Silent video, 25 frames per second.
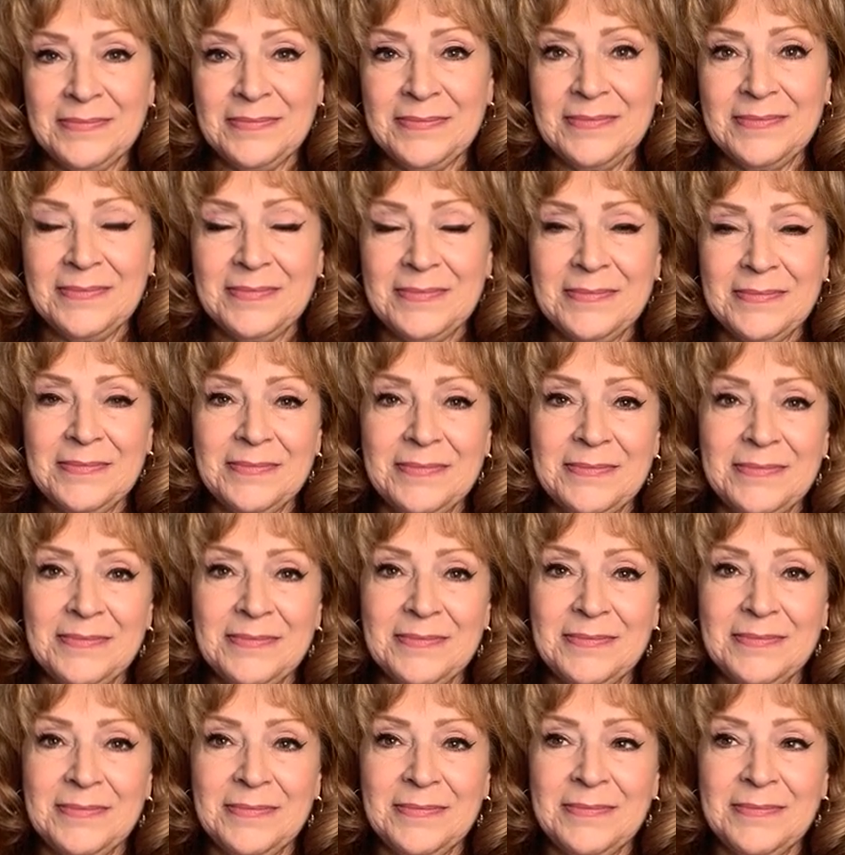
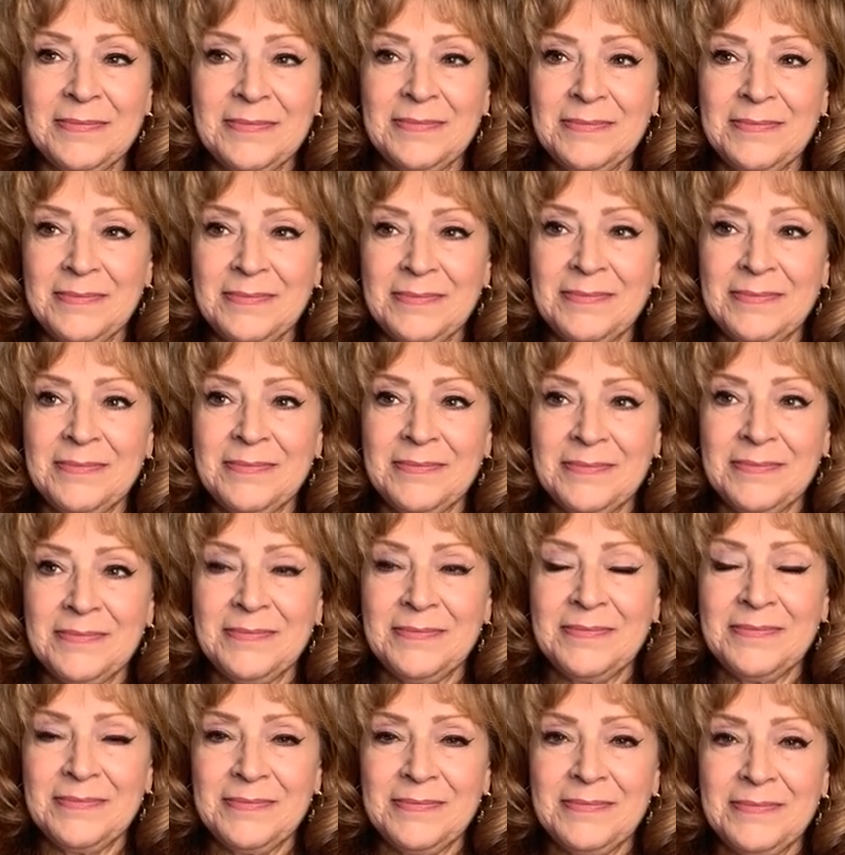
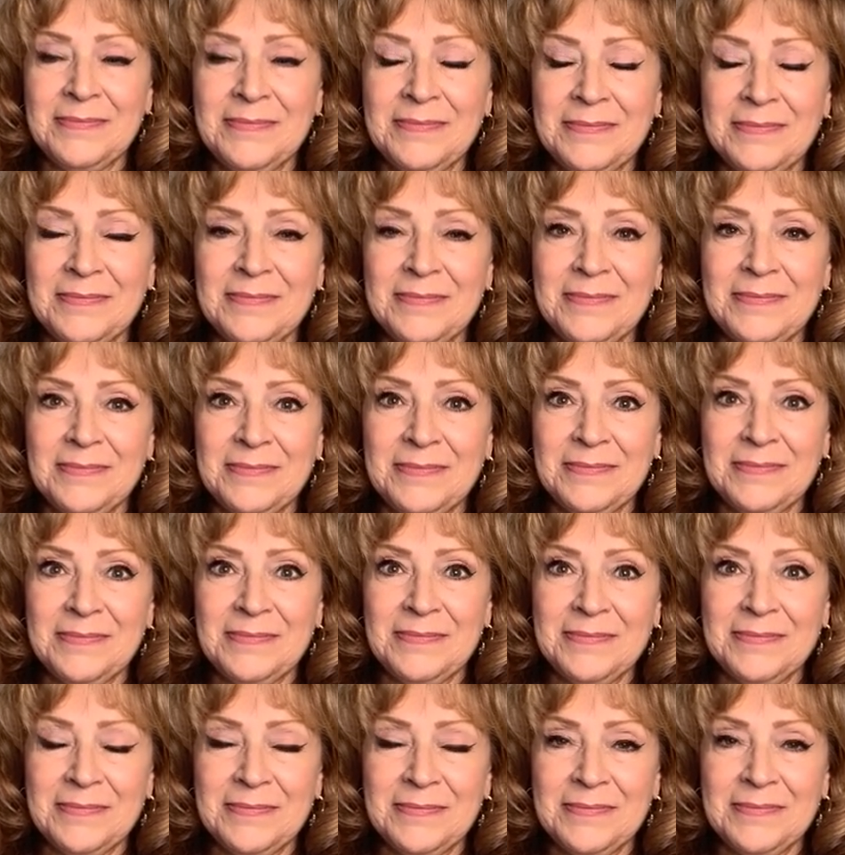
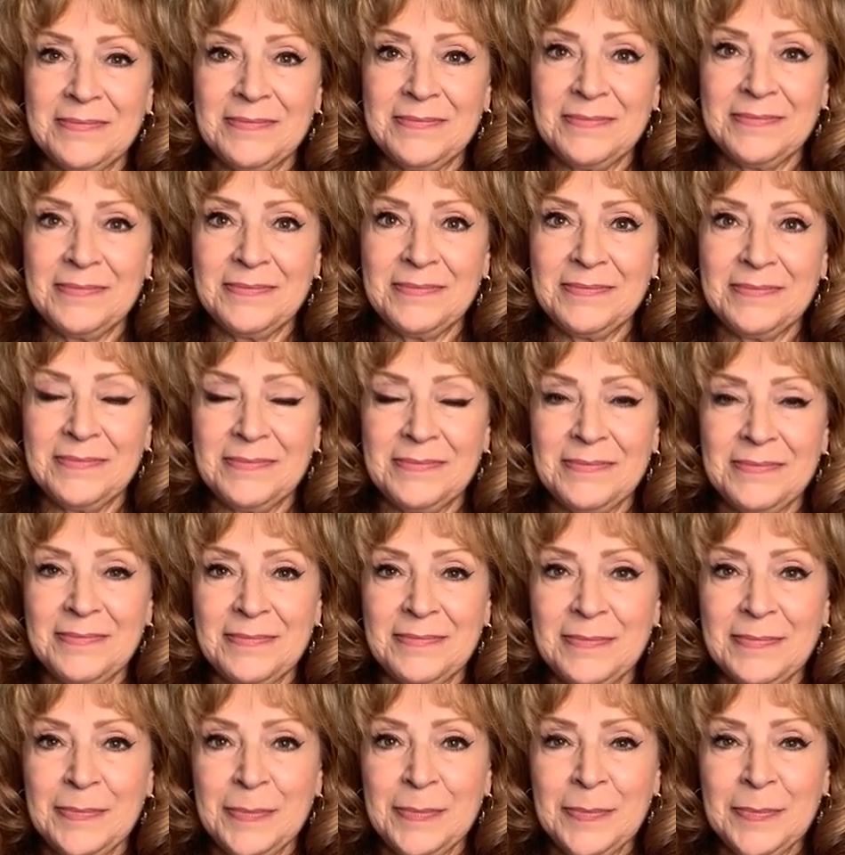
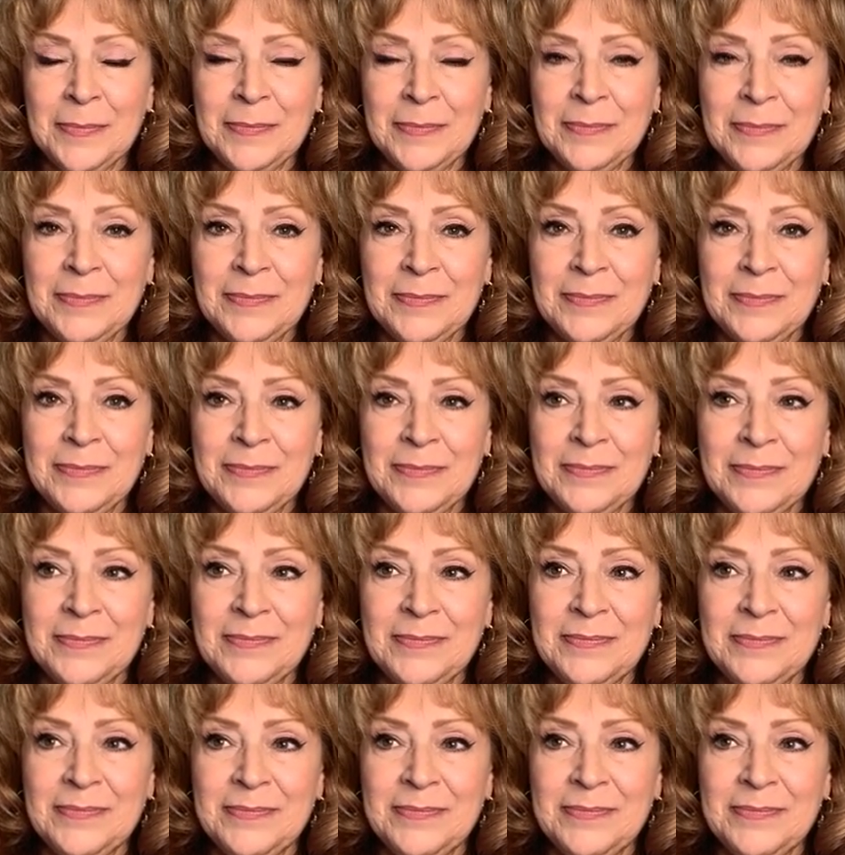The person shown says nothing.